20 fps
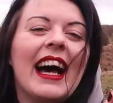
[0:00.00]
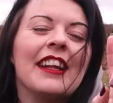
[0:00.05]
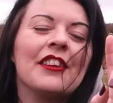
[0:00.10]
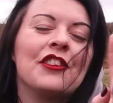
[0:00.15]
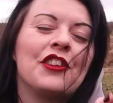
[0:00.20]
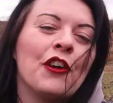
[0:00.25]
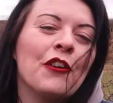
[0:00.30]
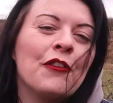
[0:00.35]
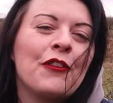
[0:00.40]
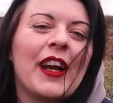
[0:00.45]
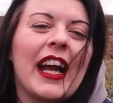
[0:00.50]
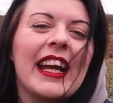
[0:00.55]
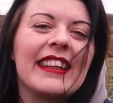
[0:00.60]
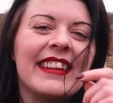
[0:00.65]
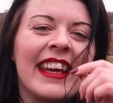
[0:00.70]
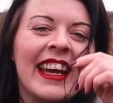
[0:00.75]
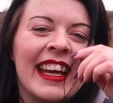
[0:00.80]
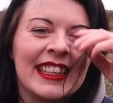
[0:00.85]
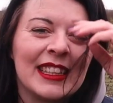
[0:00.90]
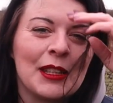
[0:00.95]
And don't forget
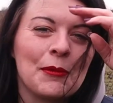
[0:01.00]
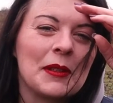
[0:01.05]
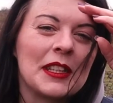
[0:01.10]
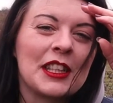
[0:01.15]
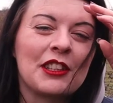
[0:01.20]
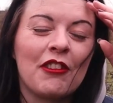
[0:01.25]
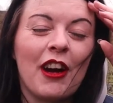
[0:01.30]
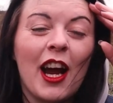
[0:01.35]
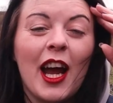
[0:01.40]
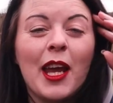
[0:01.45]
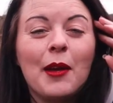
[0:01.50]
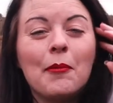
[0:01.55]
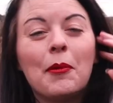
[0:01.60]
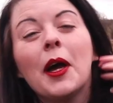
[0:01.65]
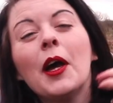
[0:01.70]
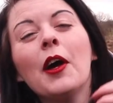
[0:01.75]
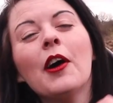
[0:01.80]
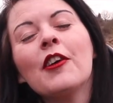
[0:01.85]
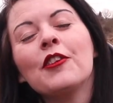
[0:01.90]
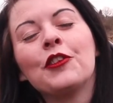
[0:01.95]
to hit subscribe
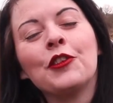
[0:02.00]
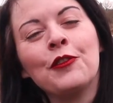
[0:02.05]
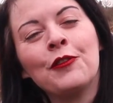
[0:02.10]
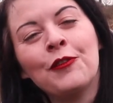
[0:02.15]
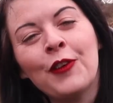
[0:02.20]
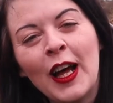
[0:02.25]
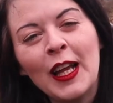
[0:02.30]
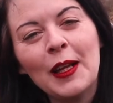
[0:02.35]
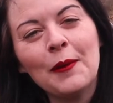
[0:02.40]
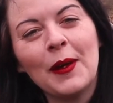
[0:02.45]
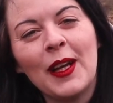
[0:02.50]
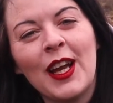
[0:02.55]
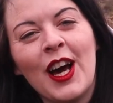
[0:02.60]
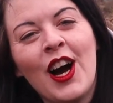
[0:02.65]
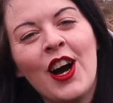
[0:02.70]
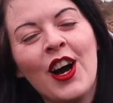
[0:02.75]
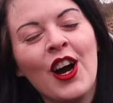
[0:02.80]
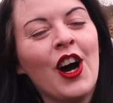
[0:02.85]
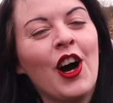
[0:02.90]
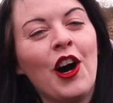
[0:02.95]
to follow
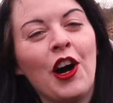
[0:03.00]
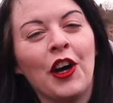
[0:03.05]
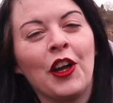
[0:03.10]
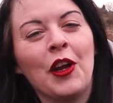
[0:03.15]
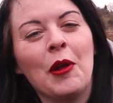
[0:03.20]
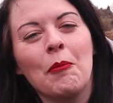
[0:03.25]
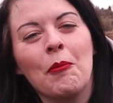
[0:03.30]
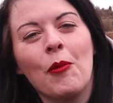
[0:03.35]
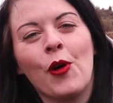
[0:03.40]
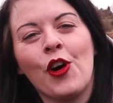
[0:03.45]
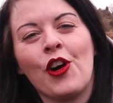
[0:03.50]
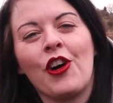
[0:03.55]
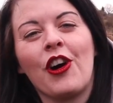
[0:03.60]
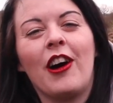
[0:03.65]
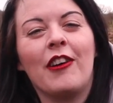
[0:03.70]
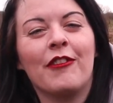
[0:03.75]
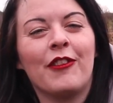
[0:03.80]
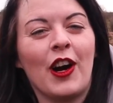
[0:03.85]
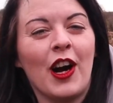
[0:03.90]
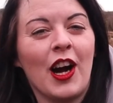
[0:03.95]
along on more
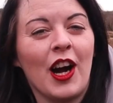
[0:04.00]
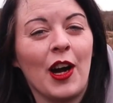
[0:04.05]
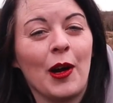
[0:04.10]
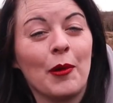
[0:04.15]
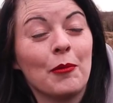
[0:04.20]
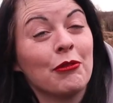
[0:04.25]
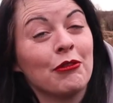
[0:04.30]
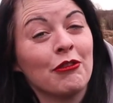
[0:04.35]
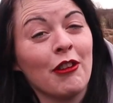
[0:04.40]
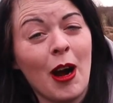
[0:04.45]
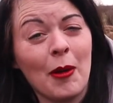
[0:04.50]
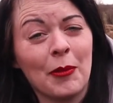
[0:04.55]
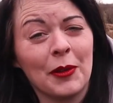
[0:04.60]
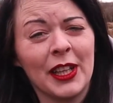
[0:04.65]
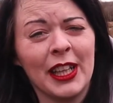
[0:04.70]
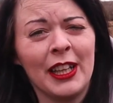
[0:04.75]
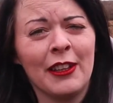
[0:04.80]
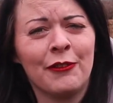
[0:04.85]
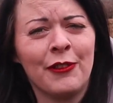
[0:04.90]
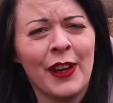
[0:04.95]
of our
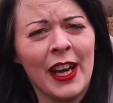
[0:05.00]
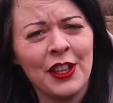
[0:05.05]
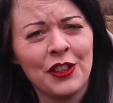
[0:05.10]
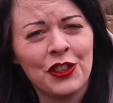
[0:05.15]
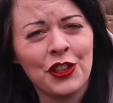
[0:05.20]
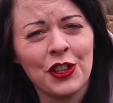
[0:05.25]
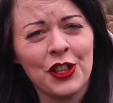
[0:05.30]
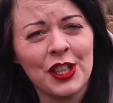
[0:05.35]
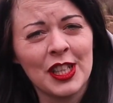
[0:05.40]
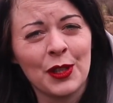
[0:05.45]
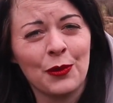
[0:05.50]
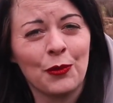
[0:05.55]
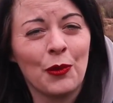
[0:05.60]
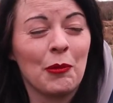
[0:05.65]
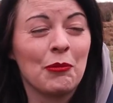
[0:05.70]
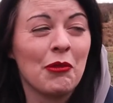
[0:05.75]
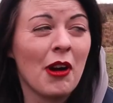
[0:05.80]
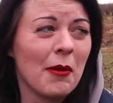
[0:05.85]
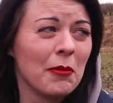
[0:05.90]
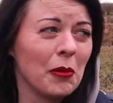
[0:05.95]
property adventures.
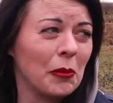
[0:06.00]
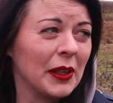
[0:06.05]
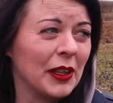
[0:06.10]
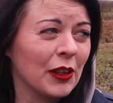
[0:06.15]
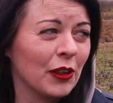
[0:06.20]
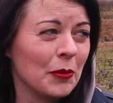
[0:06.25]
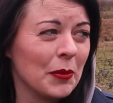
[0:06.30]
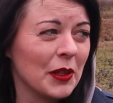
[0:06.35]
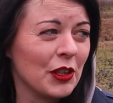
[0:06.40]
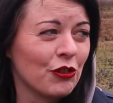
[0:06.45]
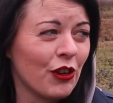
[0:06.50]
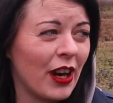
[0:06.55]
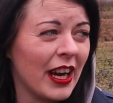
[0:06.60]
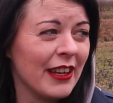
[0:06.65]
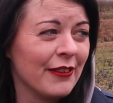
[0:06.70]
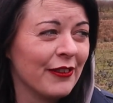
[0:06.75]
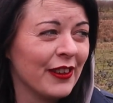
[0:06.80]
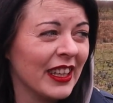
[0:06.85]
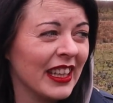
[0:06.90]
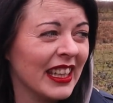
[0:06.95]
We're probably going to be
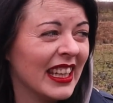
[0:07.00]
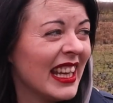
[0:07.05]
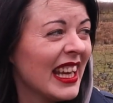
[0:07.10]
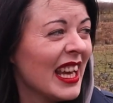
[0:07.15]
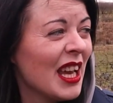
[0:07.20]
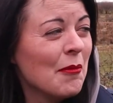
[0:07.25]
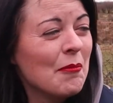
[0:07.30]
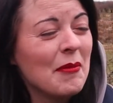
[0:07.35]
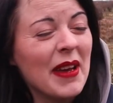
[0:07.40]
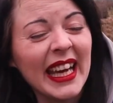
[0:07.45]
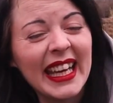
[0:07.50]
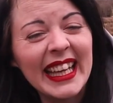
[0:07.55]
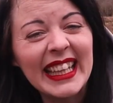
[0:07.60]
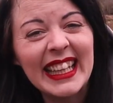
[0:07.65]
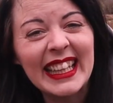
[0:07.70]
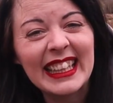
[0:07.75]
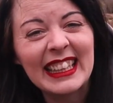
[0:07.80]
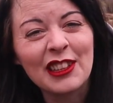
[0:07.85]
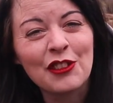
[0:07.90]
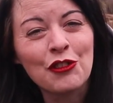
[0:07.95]
driving, making
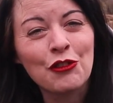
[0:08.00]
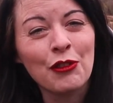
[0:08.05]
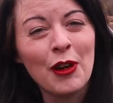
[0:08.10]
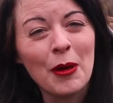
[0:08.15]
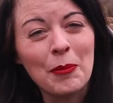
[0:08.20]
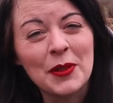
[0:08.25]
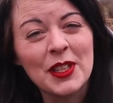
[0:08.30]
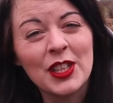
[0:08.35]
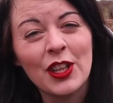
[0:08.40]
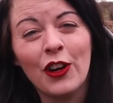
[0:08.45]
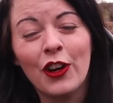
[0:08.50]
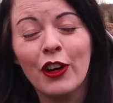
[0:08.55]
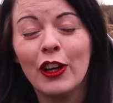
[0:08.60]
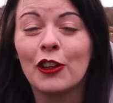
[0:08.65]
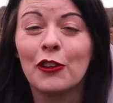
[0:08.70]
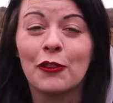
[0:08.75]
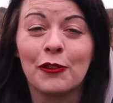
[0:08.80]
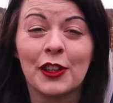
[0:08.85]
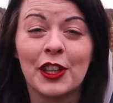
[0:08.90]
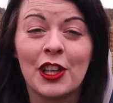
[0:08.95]
little trips
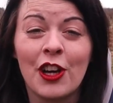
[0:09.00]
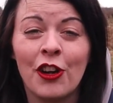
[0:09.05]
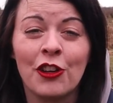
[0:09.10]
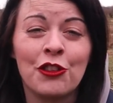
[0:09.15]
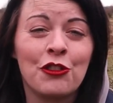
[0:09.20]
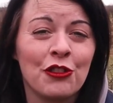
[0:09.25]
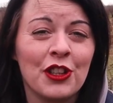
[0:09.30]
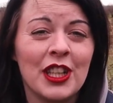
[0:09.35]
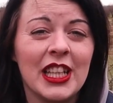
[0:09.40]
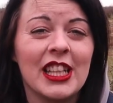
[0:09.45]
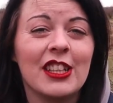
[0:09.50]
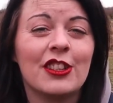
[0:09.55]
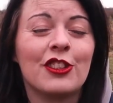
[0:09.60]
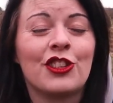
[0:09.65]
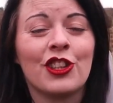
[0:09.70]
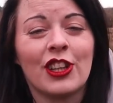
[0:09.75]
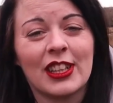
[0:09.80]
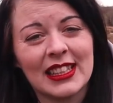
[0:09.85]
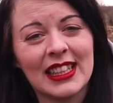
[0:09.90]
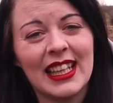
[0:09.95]
all over the country
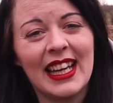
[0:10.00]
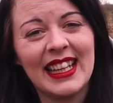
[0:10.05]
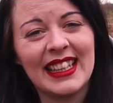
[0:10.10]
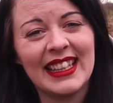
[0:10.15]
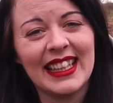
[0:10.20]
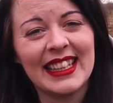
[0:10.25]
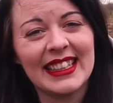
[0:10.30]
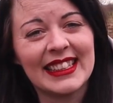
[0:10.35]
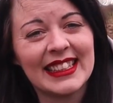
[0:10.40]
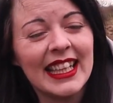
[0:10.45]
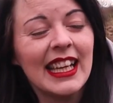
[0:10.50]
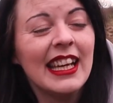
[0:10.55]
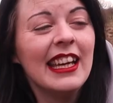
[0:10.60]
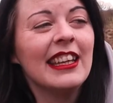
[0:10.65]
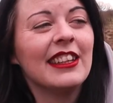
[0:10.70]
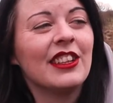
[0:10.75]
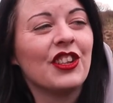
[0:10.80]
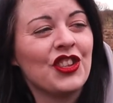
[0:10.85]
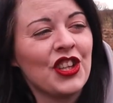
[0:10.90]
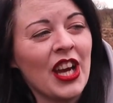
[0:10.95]
just like this
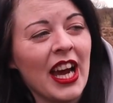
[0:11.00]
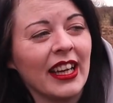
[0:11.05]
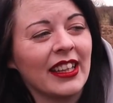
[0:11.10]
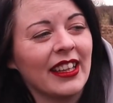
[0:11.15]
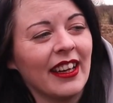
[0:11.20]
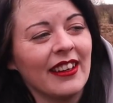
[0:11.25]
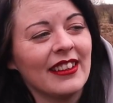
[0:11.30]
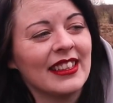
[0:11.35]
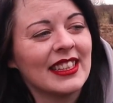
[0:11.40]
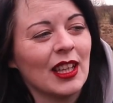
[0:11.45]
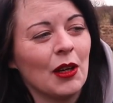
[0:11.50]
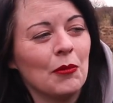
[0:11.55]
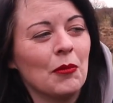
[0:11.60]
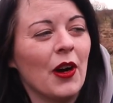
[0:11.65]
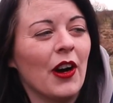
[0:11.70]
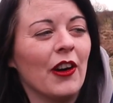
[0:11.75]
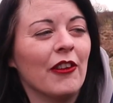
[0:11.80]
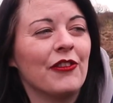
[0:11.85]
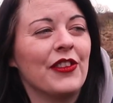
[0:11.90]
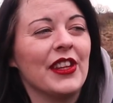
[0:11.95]
to check out some
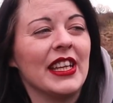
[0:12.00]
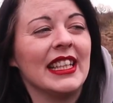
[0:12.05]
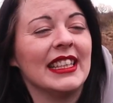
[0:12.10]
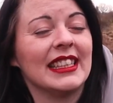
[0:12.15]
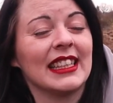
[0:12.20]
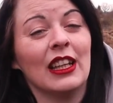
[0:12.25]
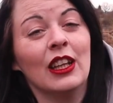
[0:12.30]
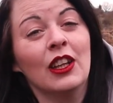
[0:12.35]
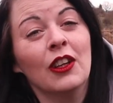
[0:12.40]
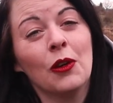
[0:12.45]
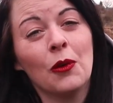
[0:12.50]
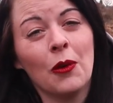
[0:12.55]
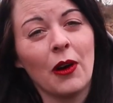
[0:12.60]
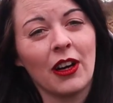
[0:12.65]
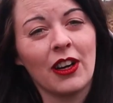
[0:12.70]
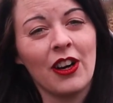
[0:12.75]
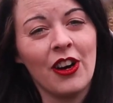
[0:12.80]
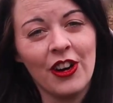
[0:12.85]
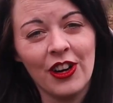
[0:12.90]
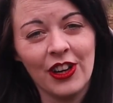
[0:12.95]
of these
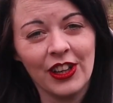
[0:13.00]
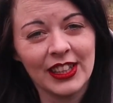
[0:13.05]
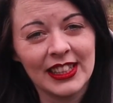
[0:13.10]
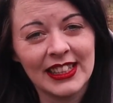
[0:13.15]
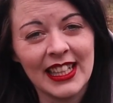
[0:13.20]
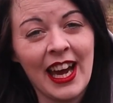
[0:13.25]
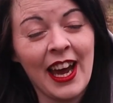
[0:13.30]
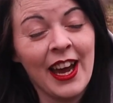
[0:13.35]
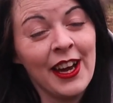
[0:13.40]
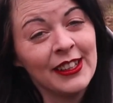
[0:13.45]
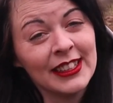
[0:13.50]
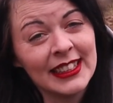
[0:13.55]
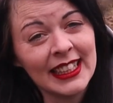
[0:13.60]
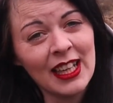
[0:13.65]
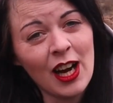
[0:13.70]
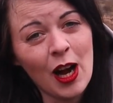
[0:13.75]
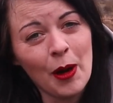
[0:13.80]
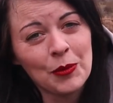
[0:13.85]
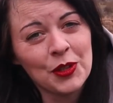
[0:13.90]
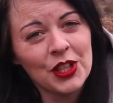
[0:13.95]
lower cost
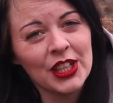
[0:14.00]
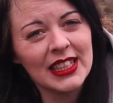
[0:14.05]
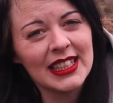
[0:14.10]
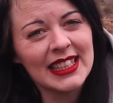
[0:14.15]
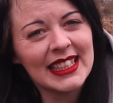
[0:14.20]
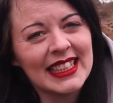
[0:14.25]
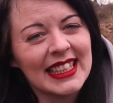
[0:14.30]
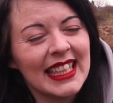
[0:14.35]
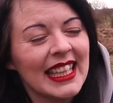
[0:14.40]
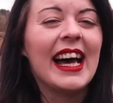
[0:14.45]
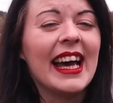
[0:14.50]
housing options.